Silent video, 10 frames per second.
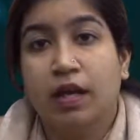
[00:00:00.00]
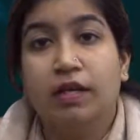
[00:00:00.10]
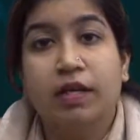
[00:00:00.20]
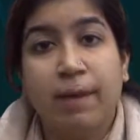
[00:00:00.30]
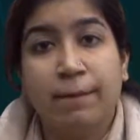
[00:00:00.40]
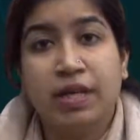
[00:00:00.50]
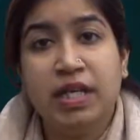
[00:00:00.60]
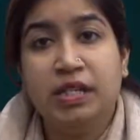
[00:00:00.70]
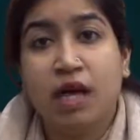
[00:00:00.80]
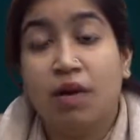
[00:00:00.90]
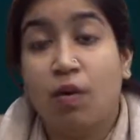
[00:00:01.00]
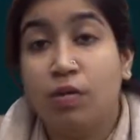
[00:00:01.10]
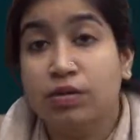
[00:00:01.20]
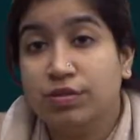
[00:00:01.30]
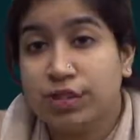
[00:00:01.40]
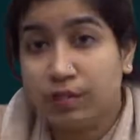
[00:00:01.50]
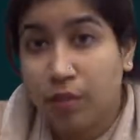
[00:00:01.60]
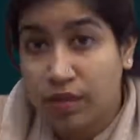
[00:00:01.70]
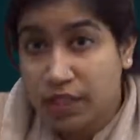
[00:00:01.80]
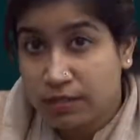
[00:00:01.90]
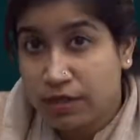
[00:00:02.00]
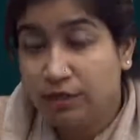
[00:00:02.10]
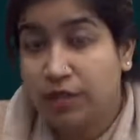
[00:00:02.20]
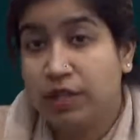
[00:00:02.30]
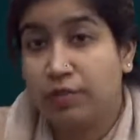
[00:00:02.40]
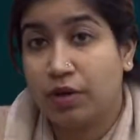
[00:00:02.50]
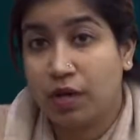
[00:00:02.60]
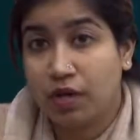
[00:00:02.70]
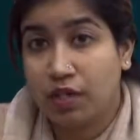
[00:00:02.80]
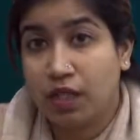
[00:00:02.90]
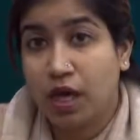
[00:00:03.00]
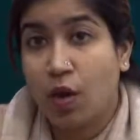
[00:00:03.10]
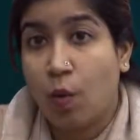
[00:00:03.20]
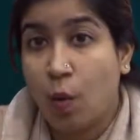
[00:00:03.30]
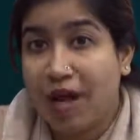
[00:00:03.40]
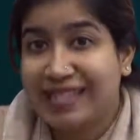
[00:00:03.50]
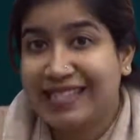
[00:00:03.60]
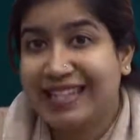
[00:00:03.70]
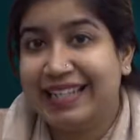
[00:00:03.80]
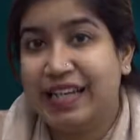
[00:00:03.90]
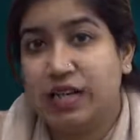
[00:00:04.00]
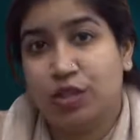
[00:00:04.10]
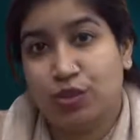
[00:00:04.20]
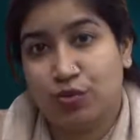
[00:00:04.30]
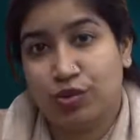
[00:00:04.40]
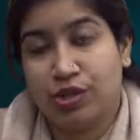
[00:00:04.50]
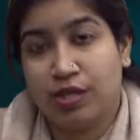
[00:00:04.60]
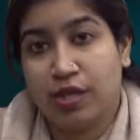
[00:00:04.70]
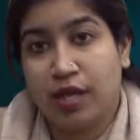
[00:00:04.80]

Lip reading: The companies are also responsible for their products once they are sold.